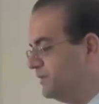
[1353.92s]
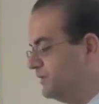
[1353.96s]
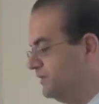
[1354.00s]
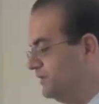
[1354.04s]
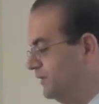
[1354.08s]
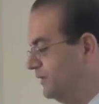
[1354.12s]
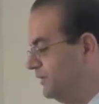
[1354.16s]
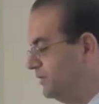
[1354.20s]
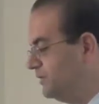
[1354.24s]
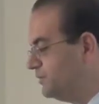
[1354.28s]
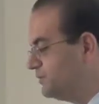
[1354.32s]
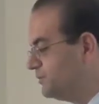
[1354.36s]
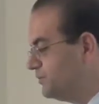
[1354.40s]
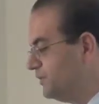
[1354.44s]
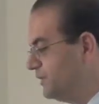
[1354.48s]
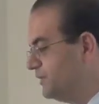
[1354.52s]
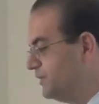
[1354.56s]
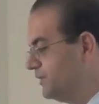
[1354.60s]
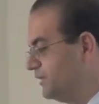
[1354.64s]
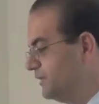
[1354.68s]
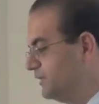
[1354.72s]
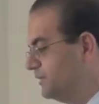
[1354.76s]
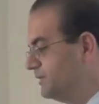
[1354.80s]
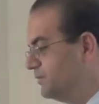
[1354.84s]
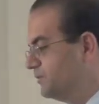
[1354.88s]
be
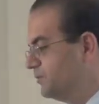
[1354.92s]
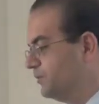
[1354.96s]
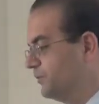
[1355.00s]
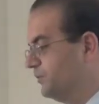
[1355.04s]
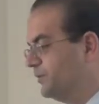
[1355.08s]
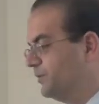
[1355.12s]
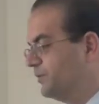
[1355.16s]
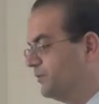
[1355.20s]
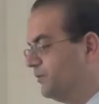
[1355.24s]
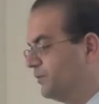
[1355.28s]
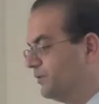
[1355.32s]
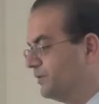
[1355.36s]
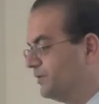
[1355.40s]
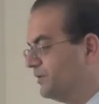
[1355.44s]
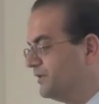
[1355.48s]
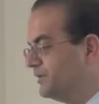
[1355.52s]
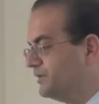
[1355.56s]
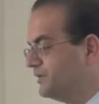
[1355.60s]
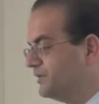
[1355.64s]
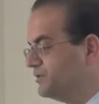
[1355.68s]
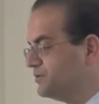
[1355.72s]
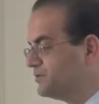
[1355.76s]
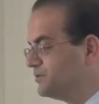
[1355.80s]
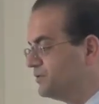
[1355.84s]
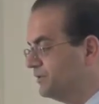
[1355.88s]
drinking a little bit more
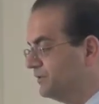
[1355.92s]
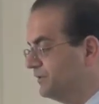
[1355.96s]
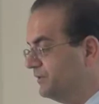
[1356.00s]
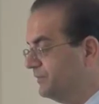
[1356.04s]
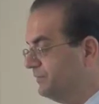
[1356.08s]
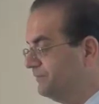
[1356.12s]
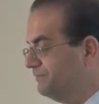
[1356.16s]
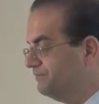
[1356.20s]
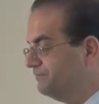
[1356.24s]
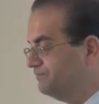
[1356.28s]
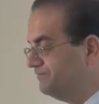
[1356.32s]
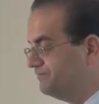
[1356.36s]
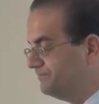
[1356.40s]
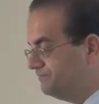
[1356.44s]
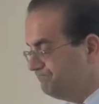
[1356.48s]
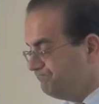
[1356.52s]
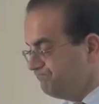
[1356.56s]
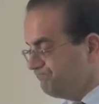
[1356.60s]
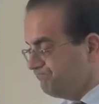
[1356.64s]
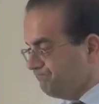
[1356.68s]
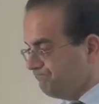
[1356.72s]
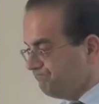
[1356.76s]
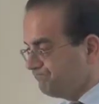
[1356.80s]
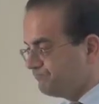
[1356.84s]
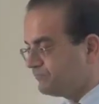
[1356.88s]
than they should.
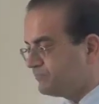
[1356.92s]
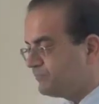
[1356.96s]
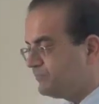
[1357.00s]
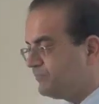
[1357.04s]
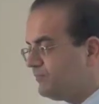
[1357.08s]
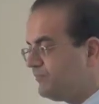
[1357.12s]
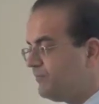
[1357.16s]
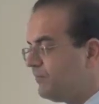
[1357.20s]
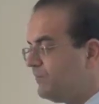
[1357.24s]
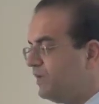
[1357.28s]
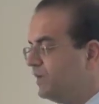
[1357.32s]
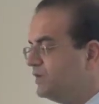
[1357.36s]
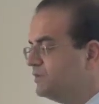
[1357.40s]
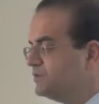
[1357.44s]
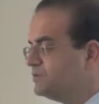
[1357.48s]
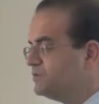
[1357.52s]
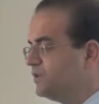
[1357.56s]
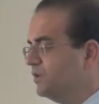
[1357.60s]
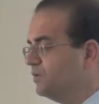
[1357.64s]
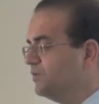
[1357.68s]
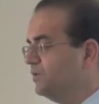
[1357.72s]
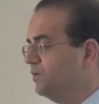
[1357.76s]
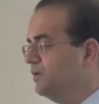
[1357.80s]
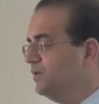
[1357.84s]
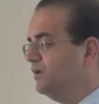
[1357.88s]

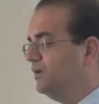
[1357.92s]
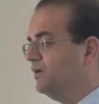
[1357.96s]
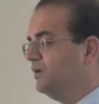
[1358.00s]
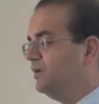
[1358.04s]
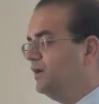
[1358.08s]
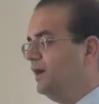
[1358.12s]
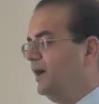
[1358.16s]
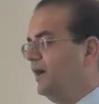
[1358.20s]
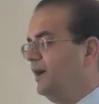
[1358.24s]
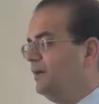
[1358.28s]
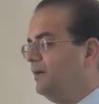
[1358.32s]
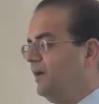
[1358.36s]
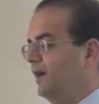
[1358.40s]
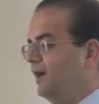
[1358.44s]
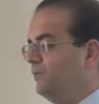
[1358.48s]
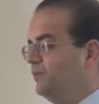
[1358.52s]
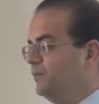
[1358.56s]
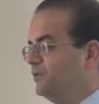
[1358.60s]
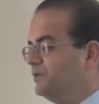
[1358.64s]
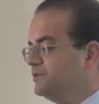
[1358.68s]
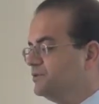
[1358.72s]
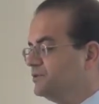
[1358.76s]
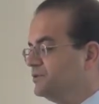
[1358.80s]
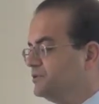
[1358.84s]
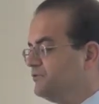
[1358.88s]
So I
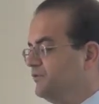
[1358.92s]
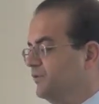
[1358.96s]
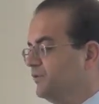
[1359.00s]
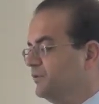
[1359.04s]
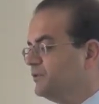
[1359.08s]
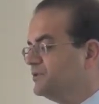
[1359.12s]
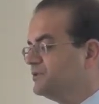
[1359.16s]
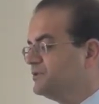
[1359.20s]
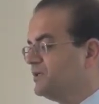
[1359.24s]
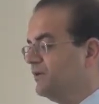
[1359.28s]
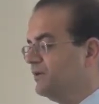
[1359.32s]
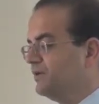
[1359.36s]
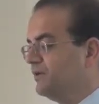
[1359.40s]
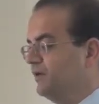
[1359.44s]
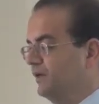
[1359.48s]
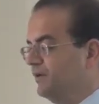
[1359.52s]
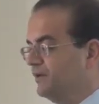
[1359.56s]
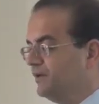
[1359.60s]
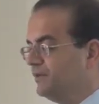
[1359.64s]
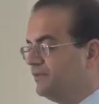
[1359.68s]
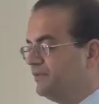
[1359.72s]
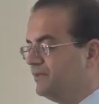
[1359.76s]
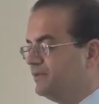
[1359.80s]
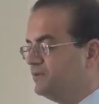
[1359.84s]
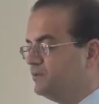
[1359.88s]
want to just focus on
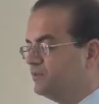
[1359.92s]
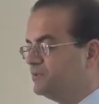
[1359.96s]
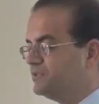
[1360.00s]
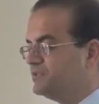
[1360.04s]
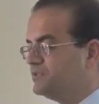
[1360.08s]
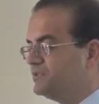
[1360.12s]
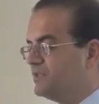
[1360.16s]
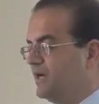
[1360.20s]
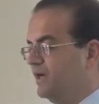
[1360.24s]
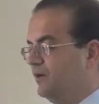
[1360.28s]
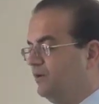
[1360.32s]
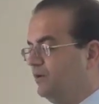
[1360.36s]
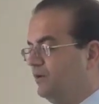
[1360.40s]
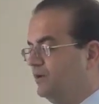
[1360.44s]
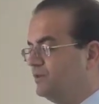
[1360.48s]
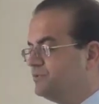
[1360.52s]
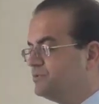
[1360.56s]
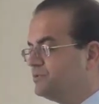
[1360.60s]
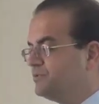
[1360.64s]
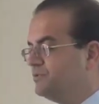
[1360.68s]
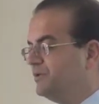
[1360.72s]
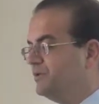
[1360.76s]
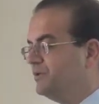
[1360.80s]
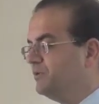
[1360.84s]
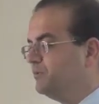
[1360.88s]
our thing, which is alcohol
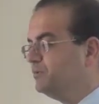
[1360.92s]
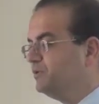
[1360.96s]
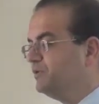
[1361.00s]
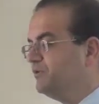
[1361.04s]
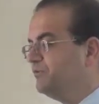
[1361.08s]
screening,